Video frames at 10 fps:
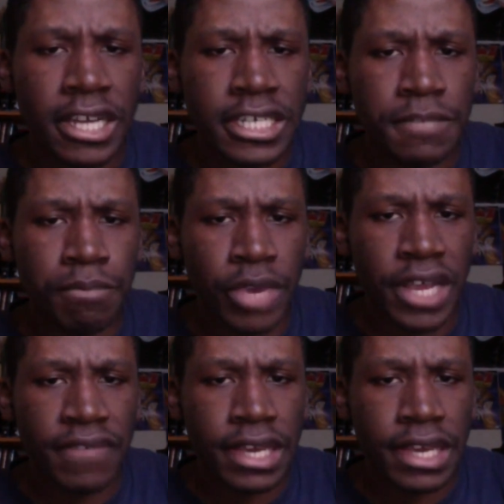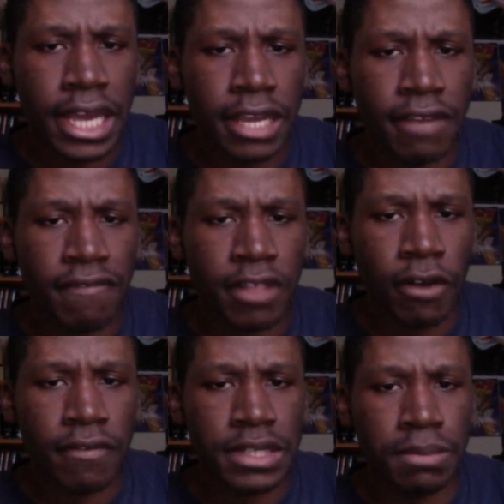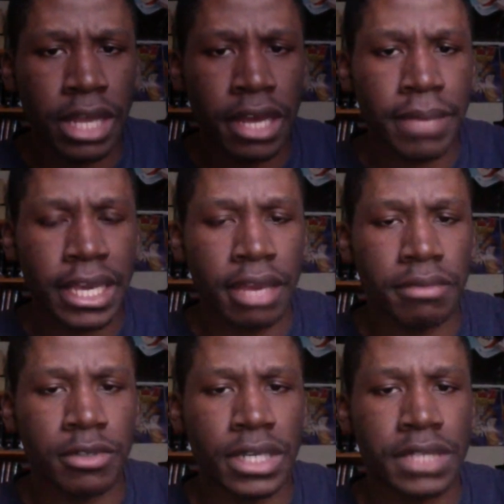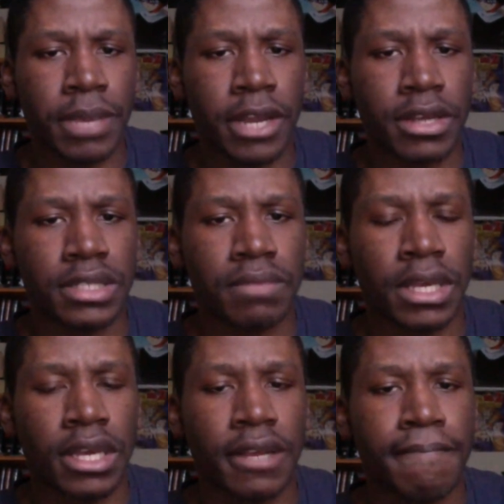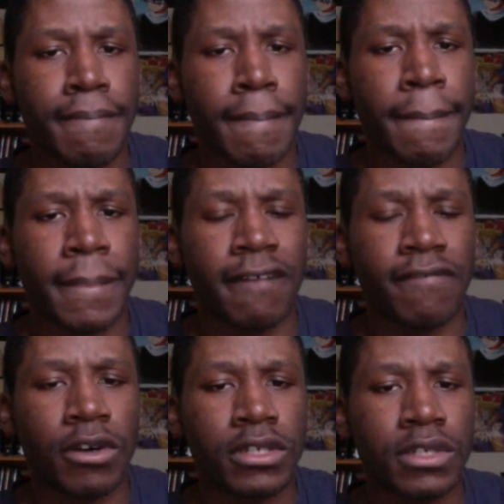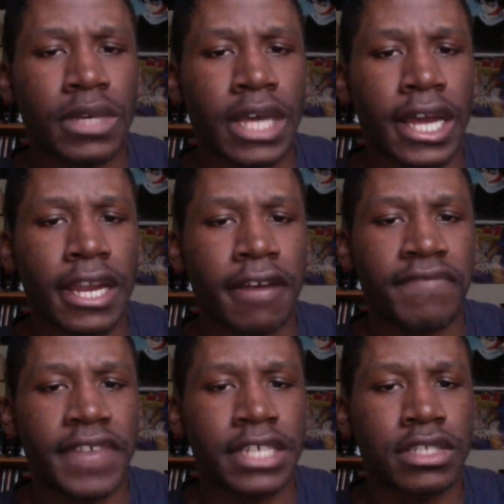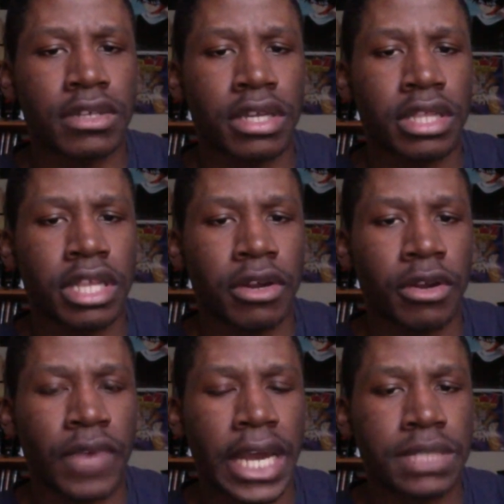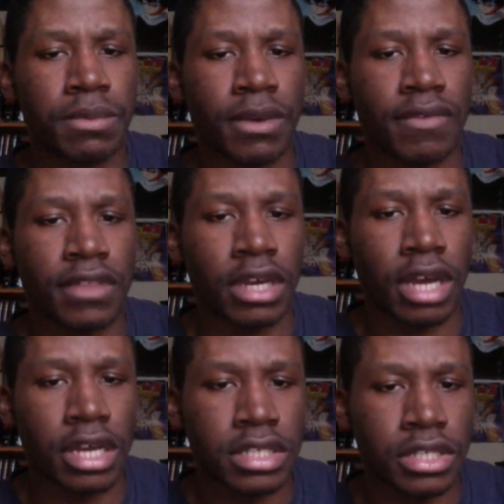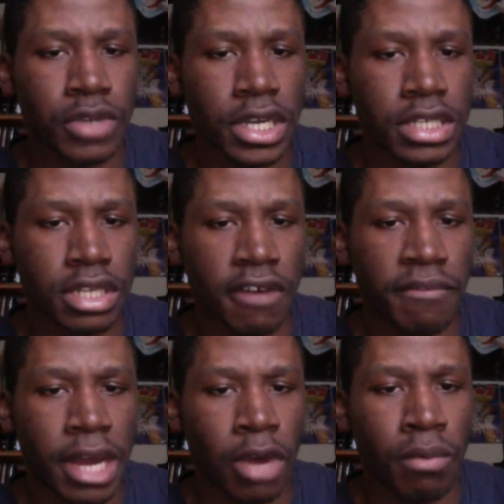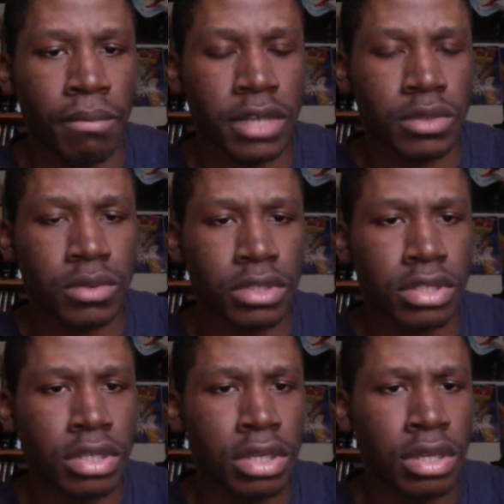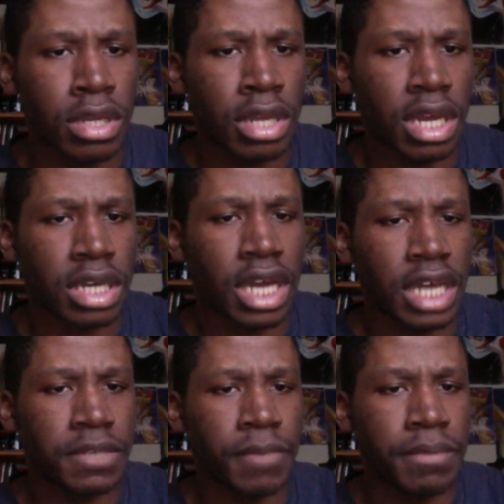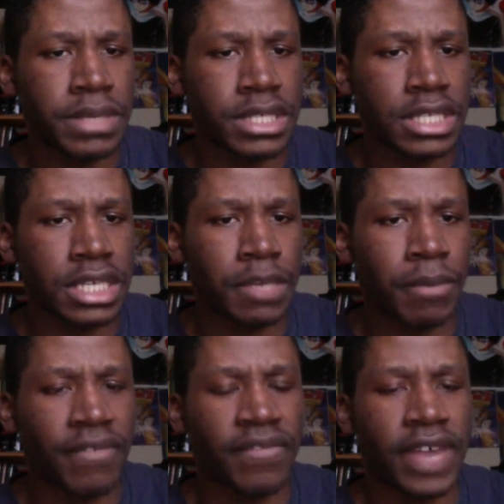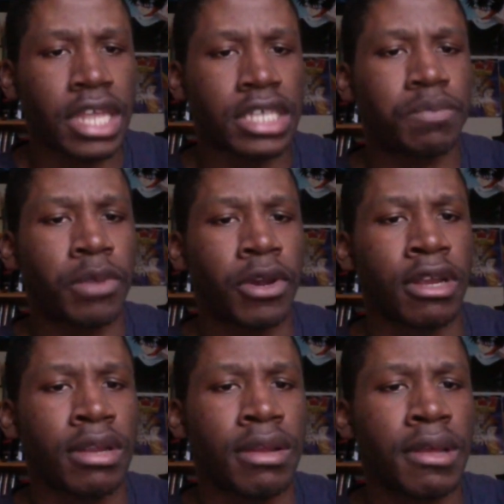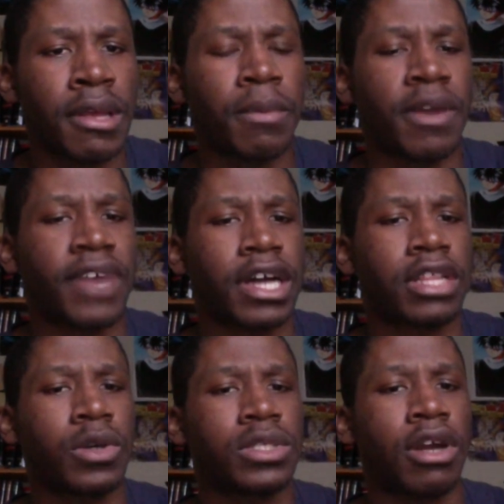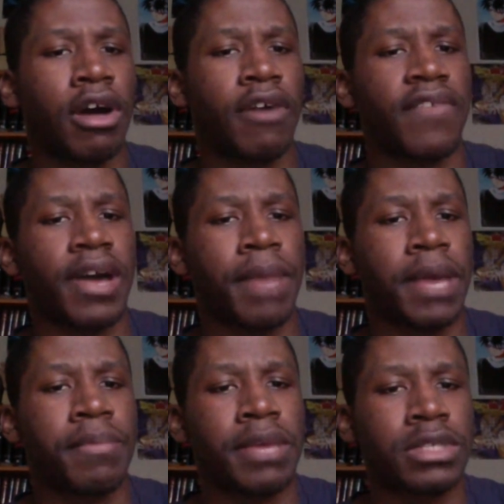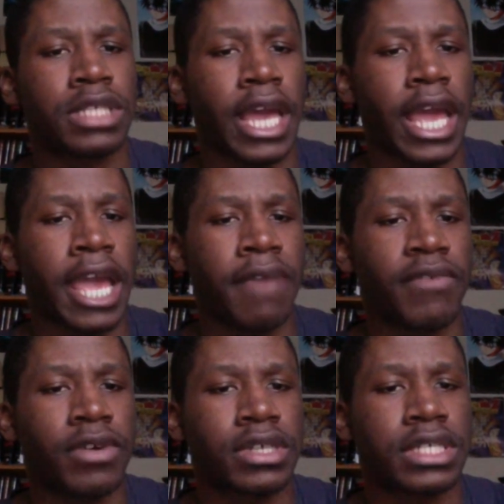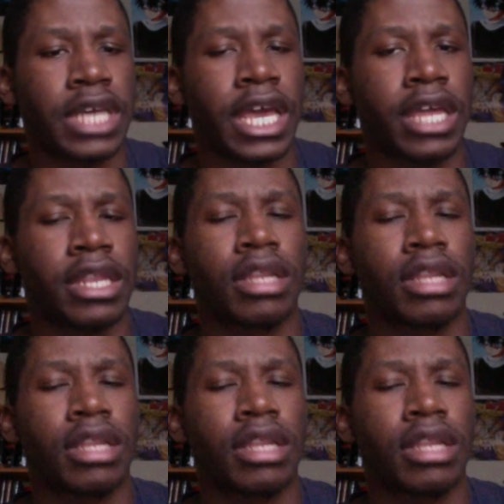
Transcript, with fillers: His breathing and the flow of his blood became transparent to me. I've also got a faster and clearer grasp of the concentration of my own muscles. Akaza may be sensing my fighting spirit, but if I close it off, I might be able to aim for his head.